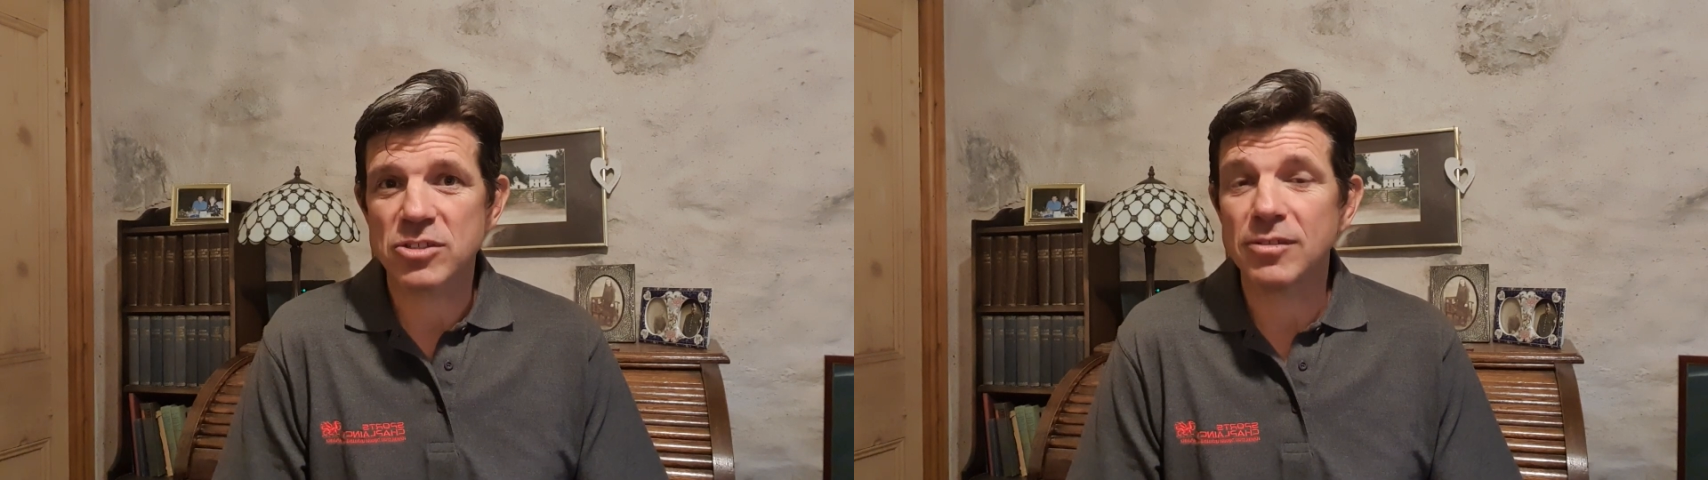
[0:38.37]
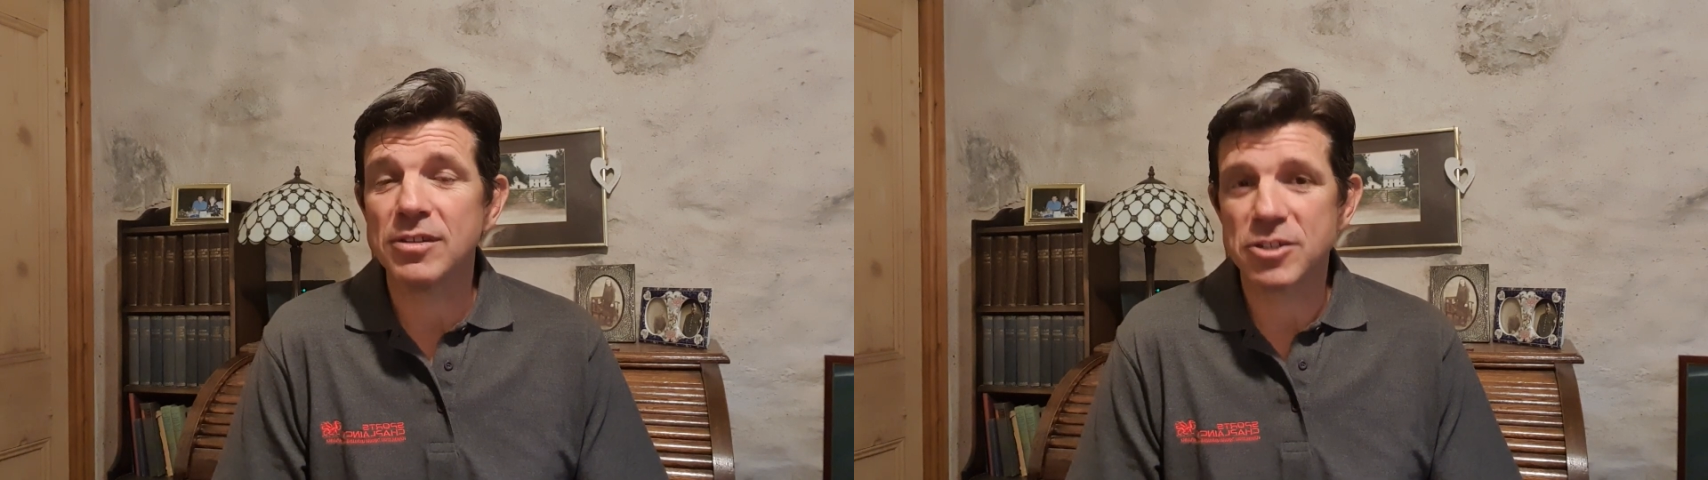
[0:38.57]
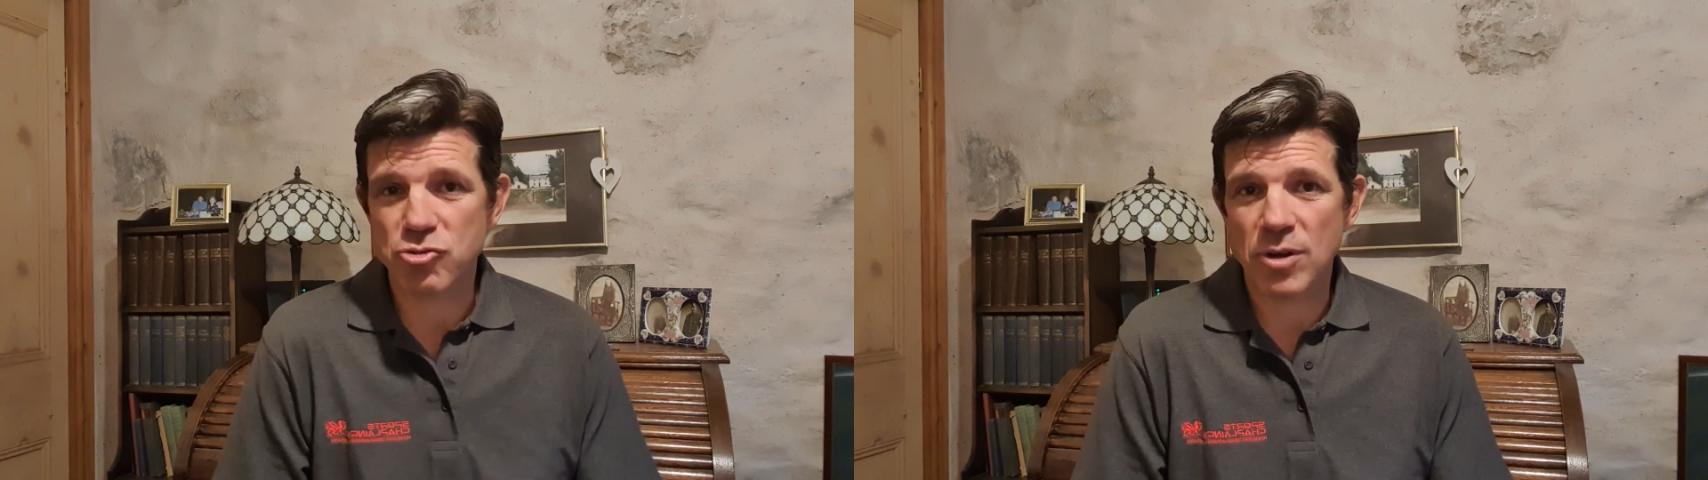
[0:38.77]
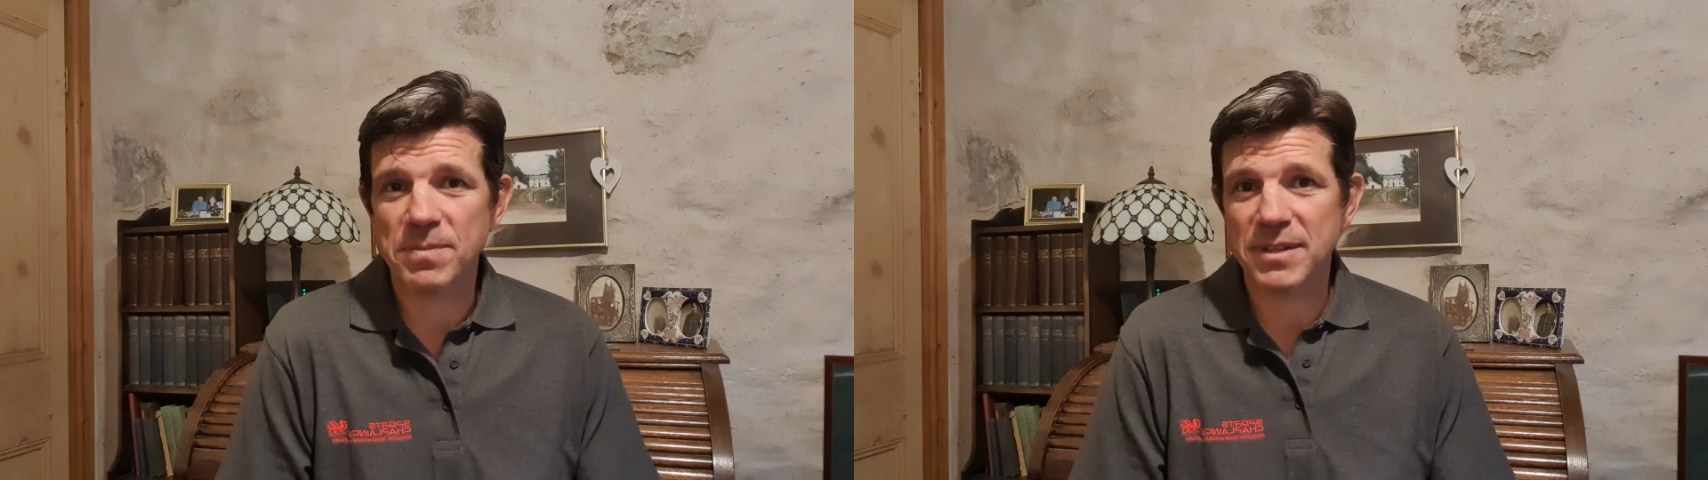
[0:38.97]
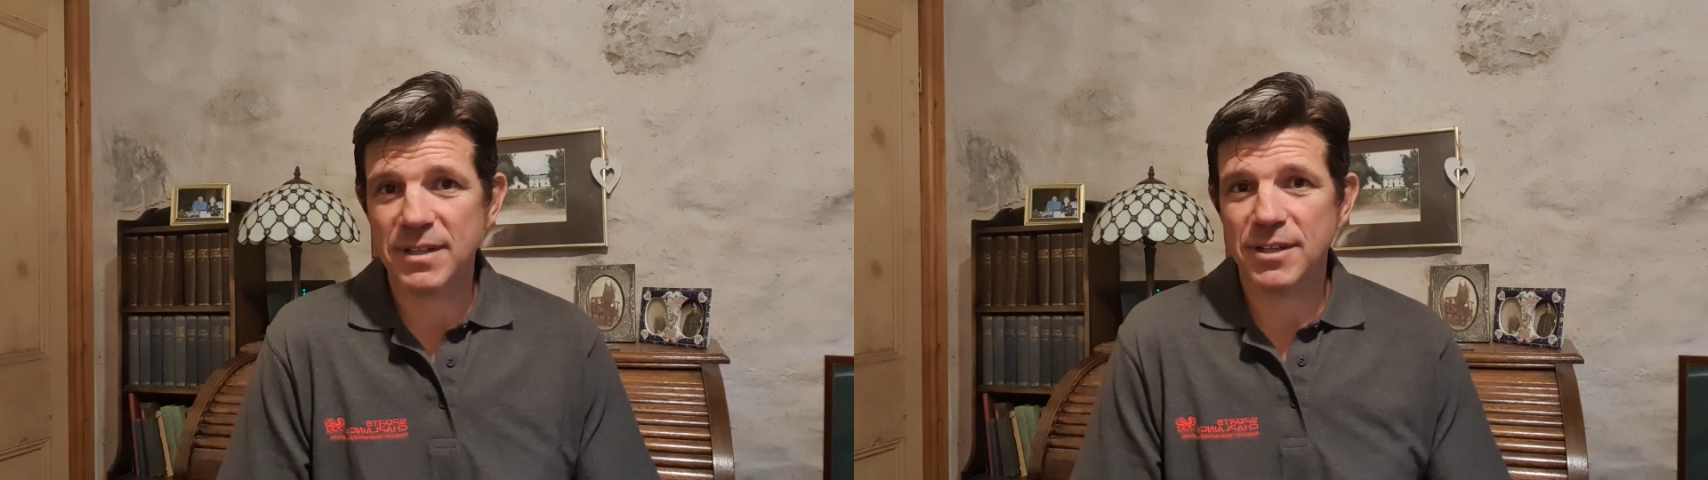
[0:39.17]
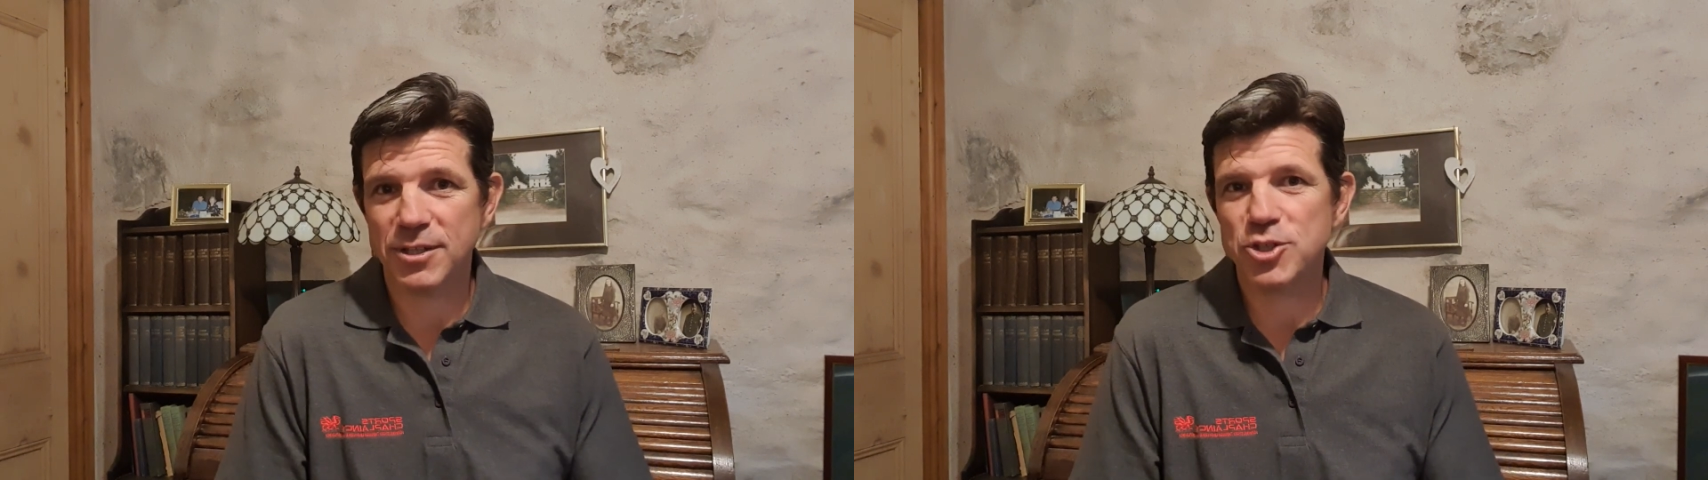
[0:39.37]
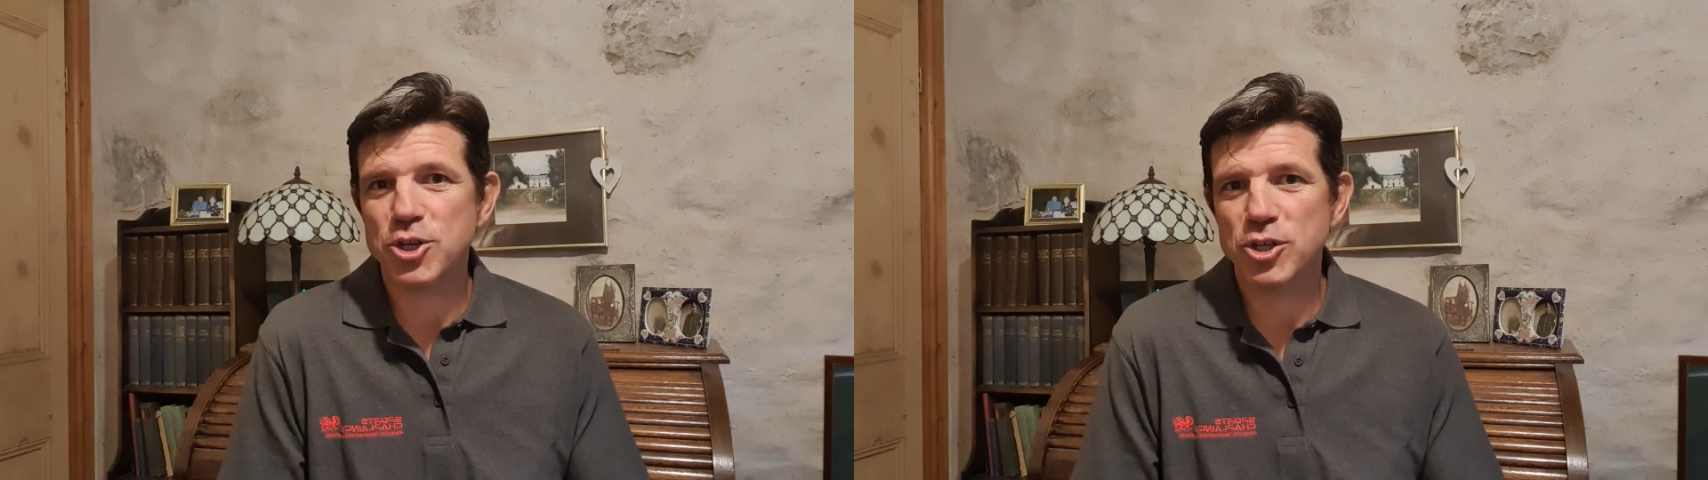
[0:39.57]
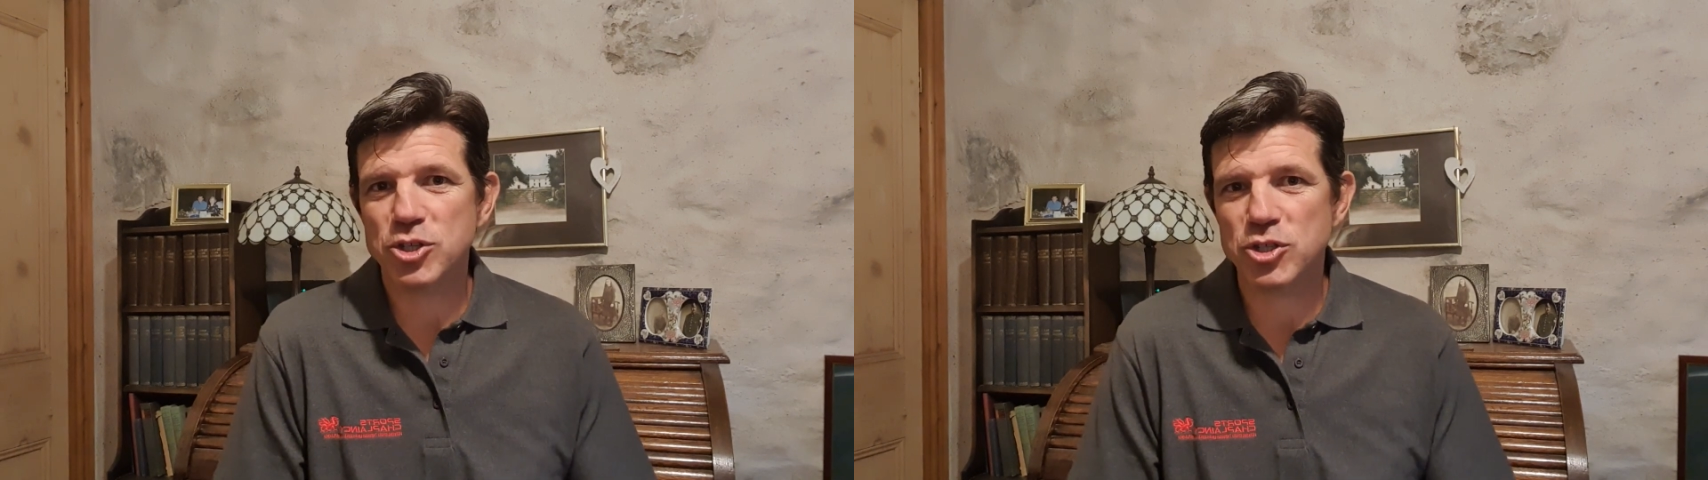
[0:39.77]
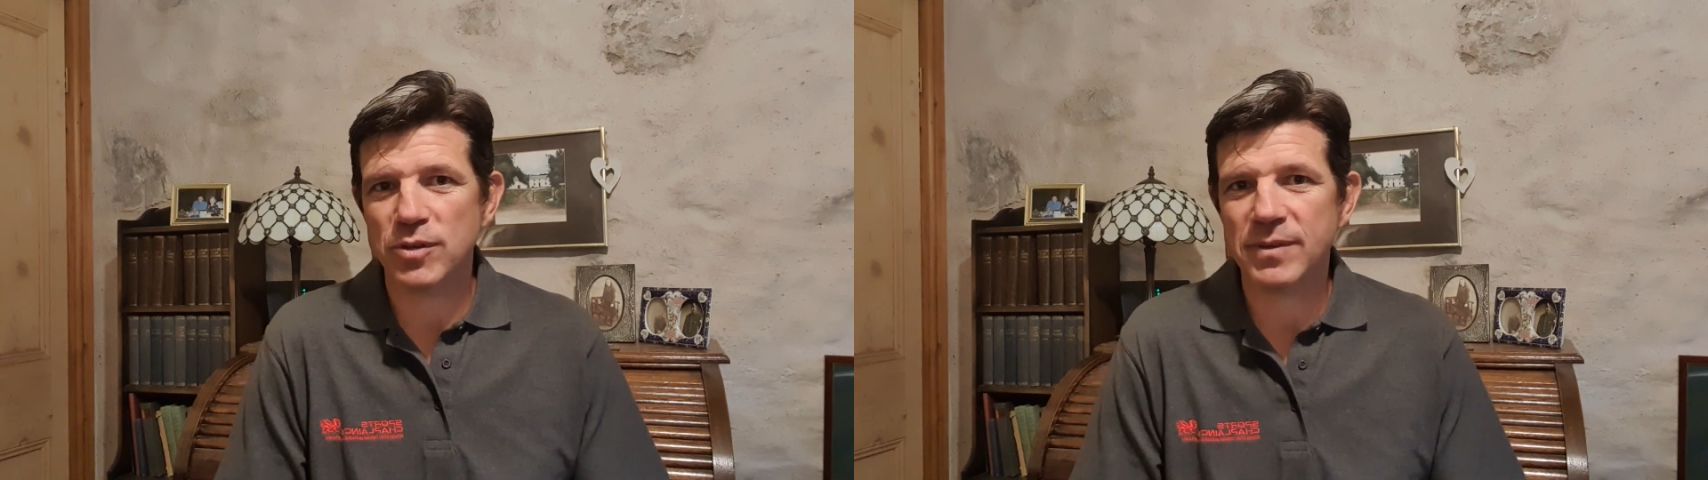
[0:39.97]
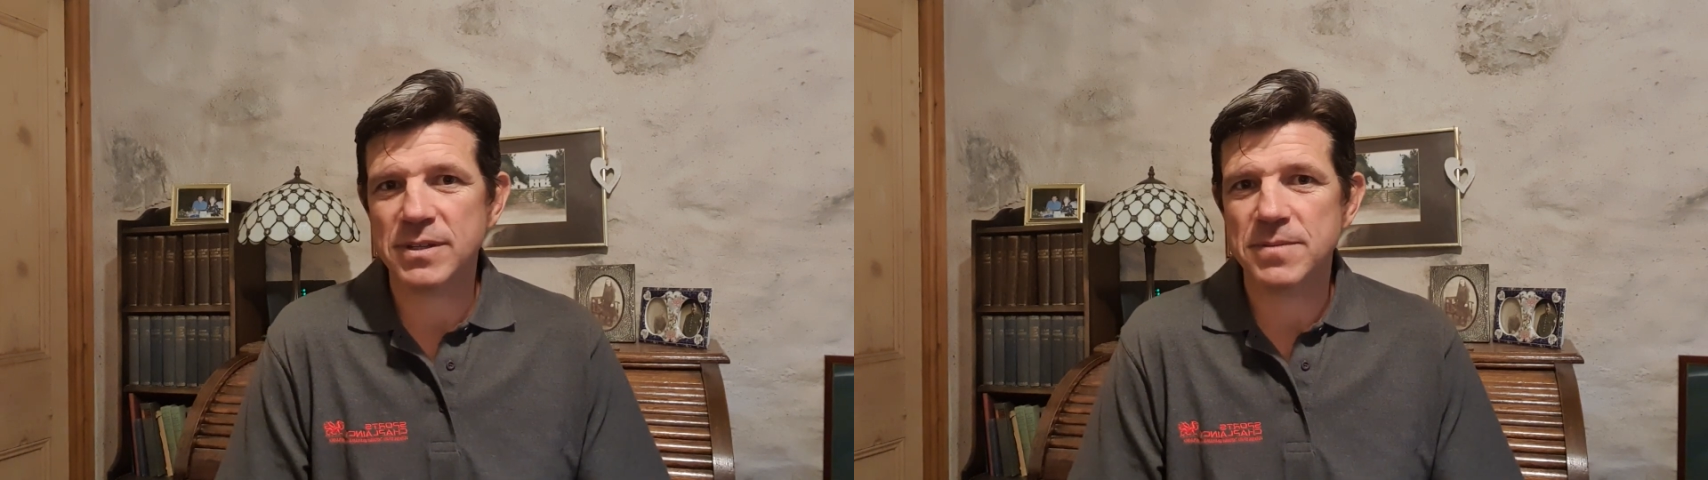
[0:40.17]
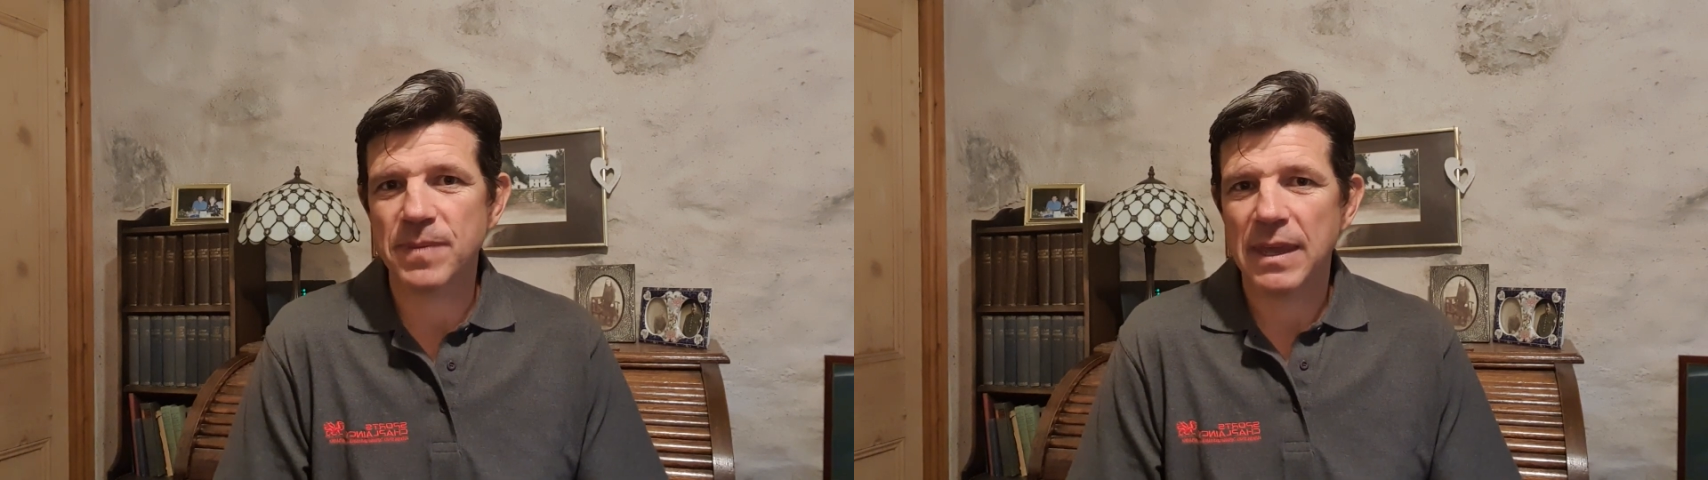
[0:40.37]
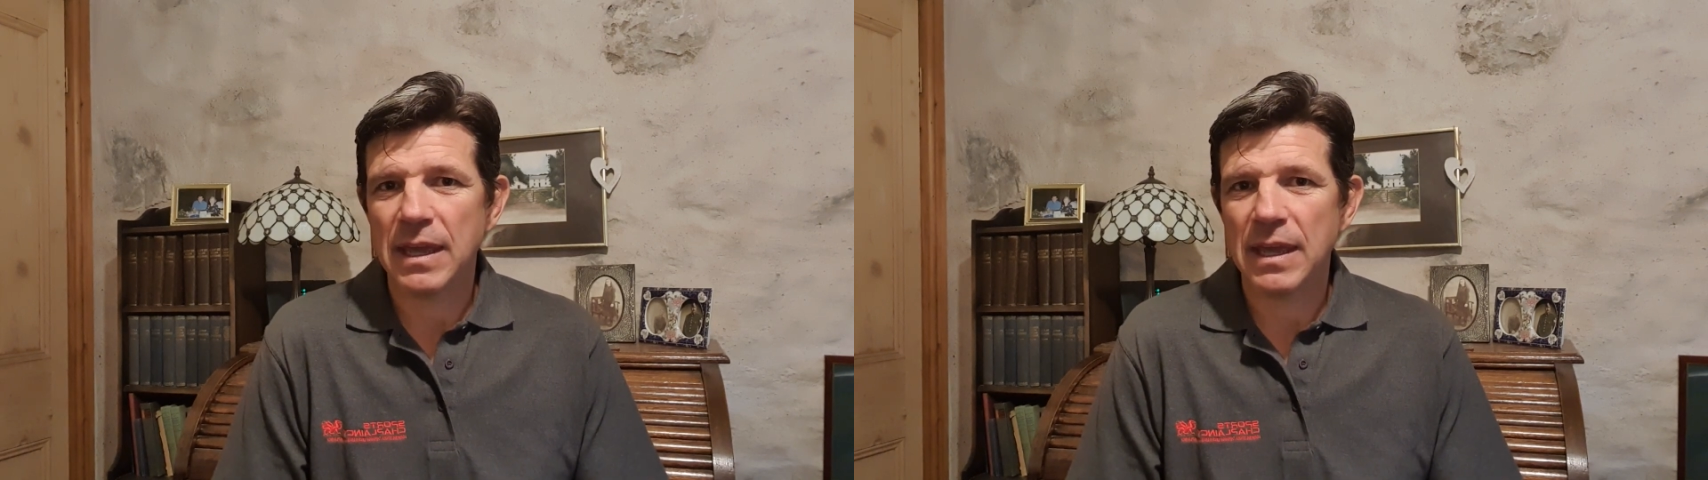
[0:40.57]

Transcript: to disrupt a church service.